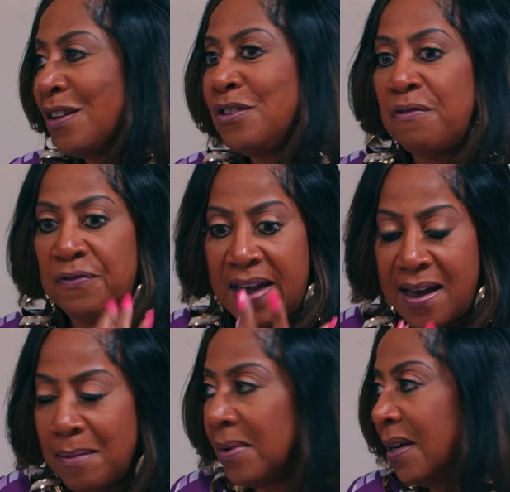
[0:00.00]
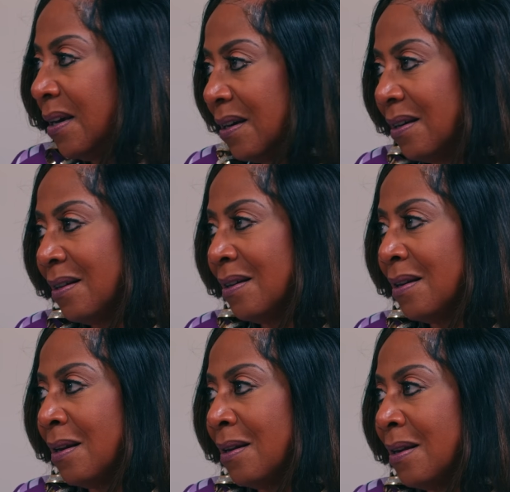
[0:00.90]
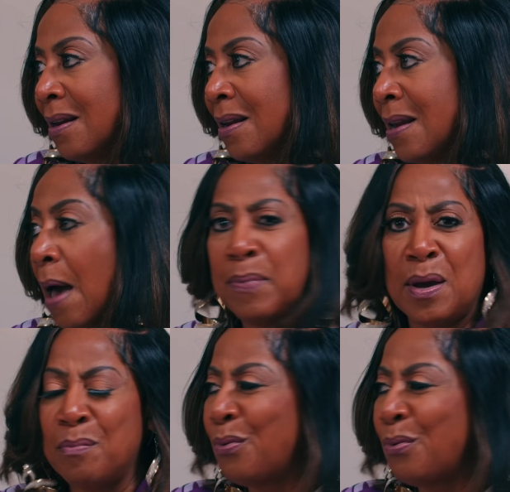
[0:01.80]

your family, not being